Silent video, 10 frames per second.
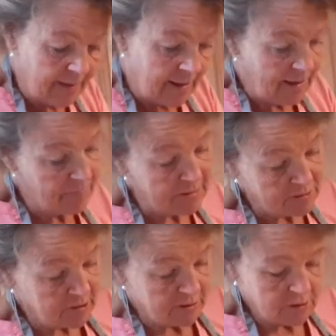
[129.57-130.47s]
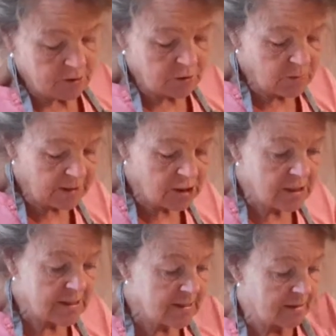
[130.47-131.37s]
about 2
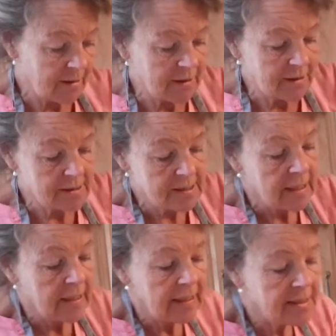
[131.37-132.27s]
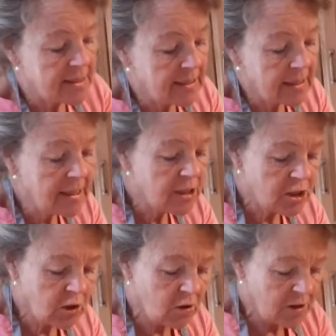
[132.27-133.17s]
inches into each
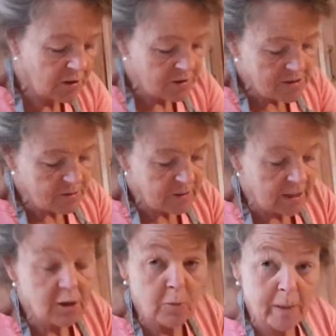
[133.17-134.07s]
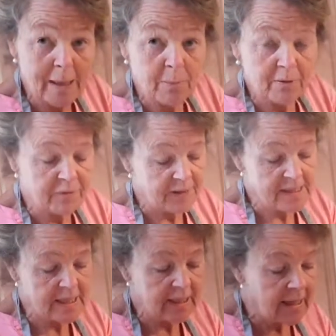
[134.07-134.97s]
corner so that your paper fits
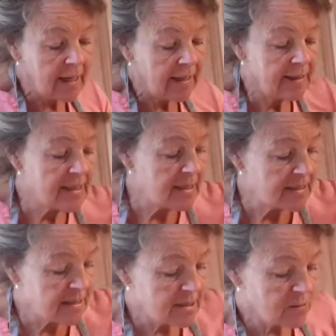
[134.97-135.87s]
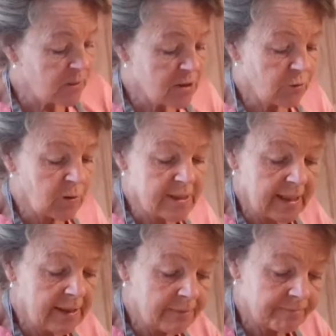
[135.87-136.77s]
in. This is a Swiss roll
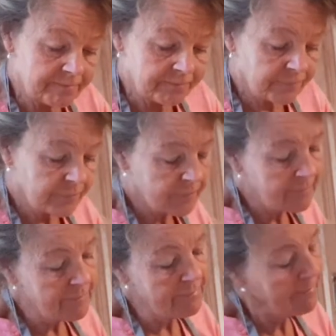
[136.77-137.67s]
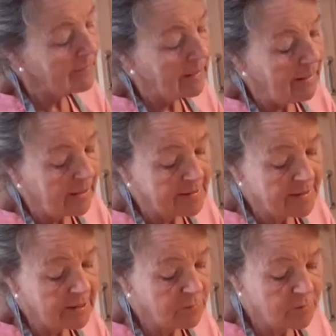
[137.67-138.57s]
tin, and
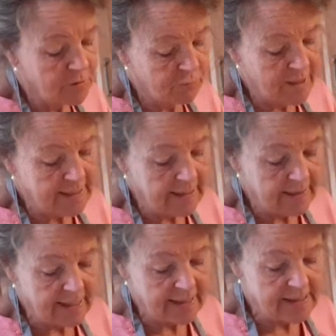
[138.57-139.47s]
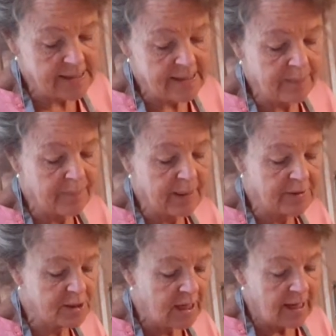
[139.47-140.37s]
I would reckon that it's
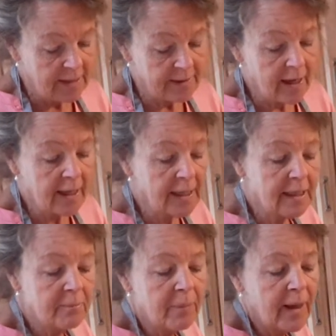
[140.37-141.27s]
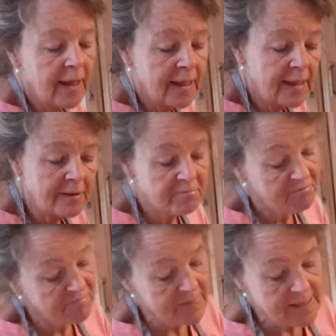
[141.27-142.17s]
about 9 by
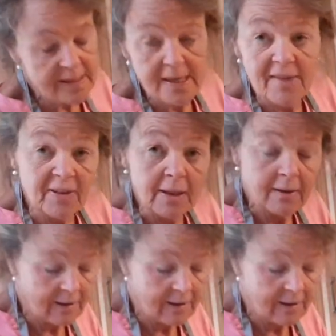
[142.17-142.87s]
7.